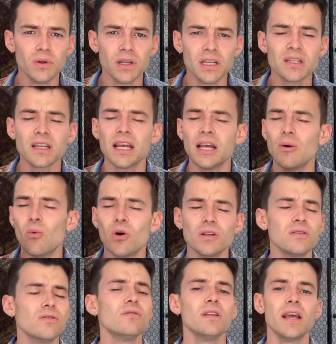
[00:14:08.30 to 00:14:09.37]
weeks, it
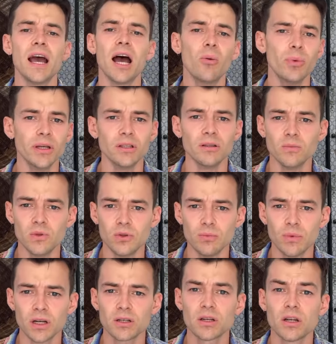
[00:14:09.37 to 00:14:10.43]
wasn't really helping them too
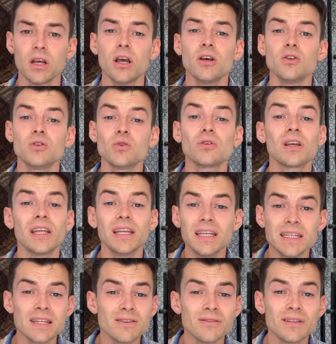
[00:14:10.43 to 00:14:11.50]
much. So
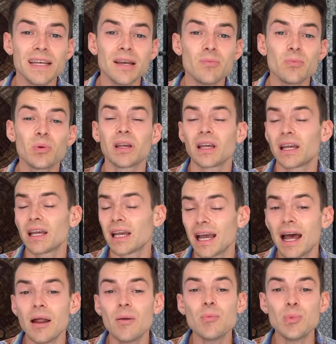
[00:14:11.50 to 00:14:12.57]
kinesiotape
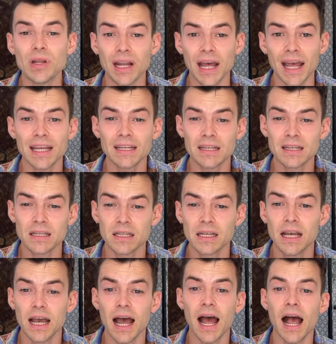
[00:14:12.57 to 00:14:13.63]
can be nice.
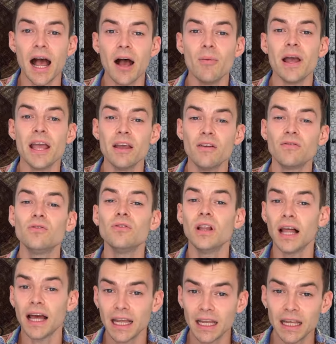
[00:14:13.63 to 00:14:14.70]
If you
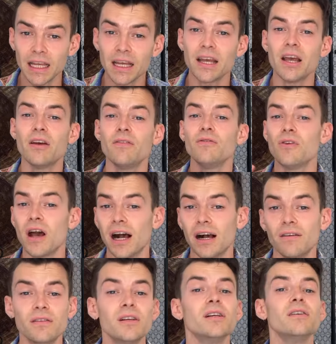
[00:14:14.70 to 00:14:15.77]
like it, if you
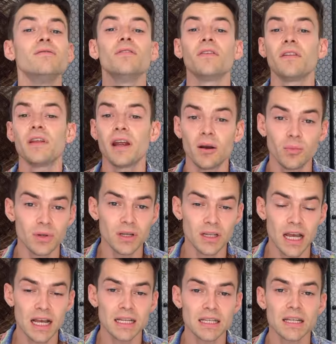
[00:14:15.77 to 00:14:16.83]
have it, if your therapist
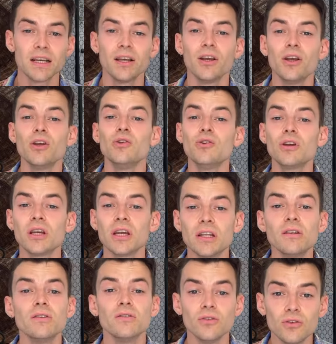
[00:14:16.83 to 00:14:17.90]
has it, you
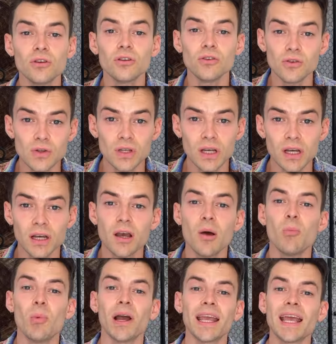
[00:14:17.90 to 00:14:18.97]
can use it.
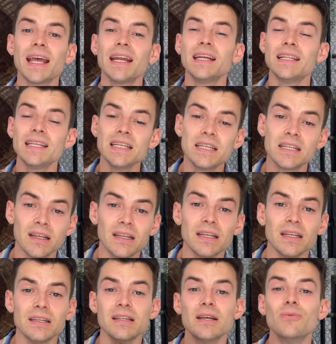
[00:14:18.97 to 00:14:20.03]
Again, in these
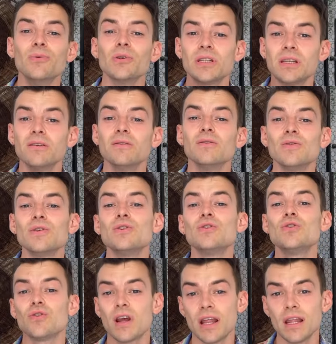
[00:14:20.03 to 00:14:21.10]
studies, they were still doing
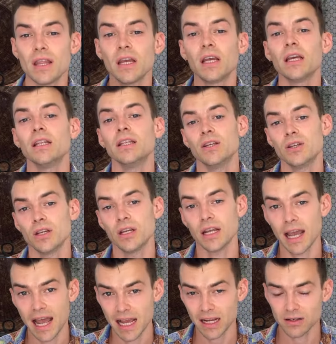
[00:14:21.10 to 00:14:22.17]
strength and conditioning
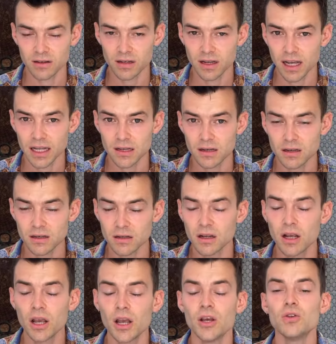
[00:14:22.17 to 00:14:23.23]
exercises,
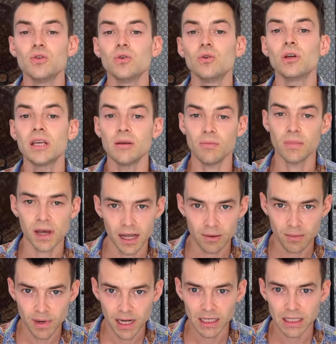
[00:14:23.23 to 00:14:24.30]
so keep that in
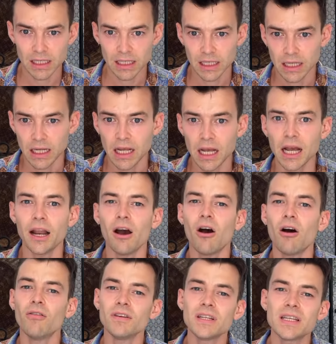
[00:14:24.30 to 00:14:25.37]
mind. Now,
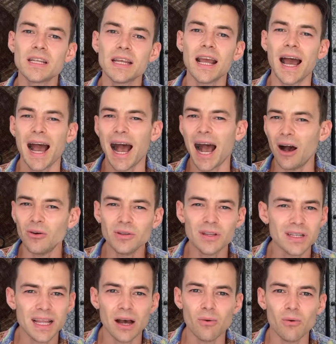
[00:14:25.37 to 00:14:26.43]
obviously, how
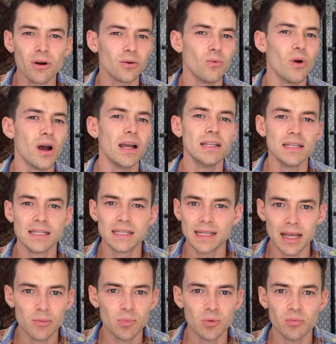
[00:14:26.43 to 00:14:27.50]
does that work? Why does
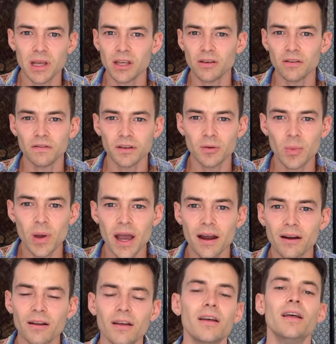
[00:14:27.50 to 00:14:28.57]
tape make you feel
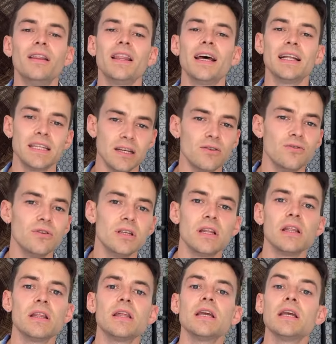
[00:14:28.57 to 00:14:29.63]
better? That's the
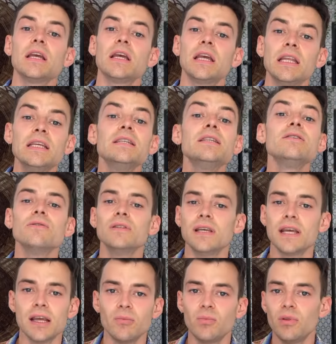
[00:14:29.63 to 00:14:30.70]
interesting thing.
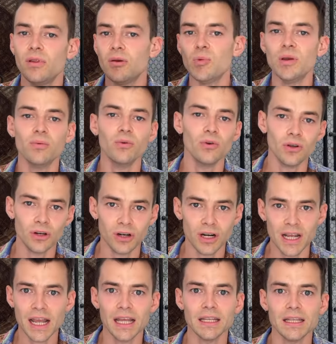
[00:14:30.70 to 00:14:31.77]
Kinesiotape, the people who
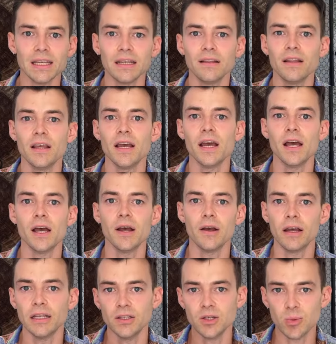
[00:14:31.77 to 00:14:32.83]
created it
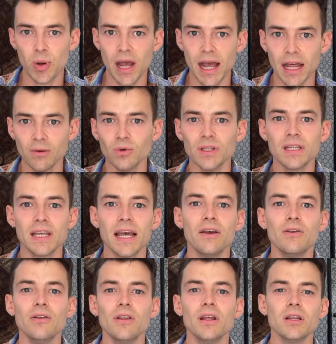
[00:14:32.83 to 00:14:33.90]
in Japan, will tell
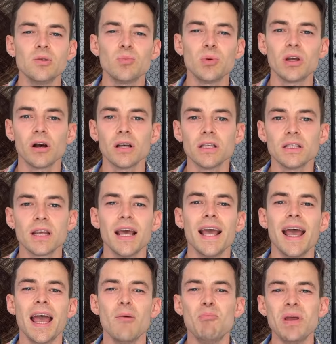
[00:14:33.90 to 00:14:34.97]
you that it's because
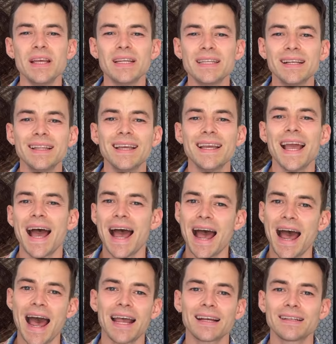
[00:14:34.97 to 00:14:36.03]
it basically
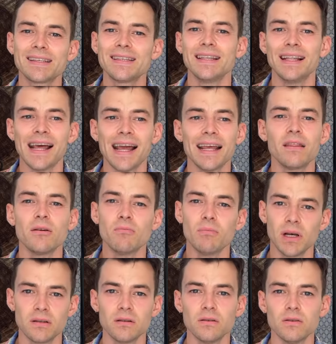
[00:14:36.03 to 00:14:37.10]
acts like the
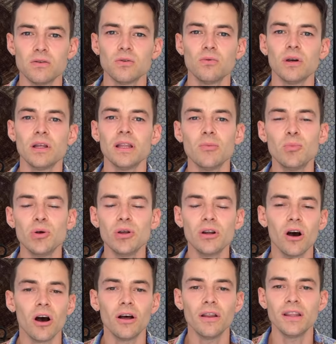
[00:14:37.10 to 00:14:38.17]
muscle. So when they put
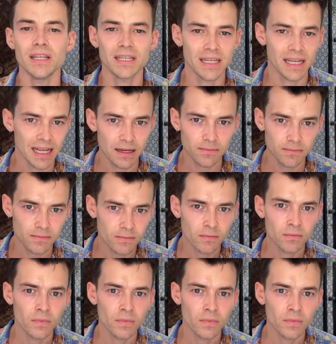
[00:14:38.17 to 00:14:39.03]
it on the skin,